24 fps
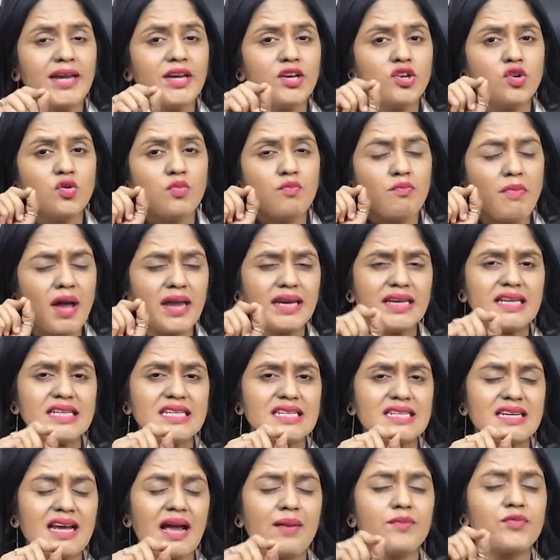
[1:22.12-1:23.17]
Mind you,
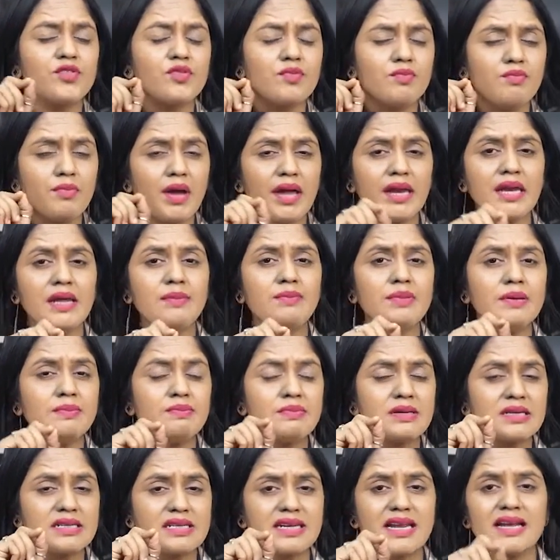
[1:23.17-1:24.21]
many times many
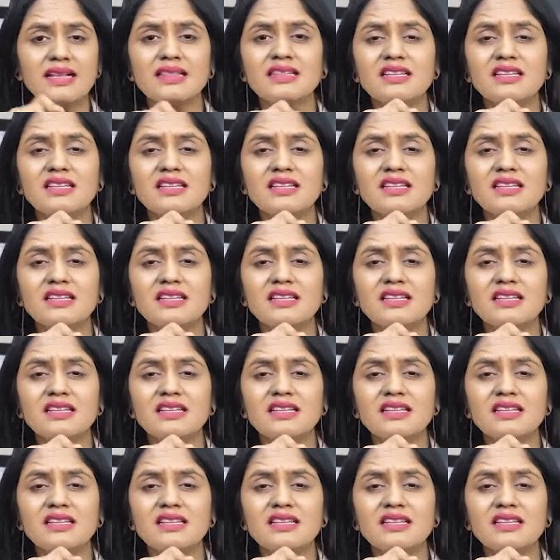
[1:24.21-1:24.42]
people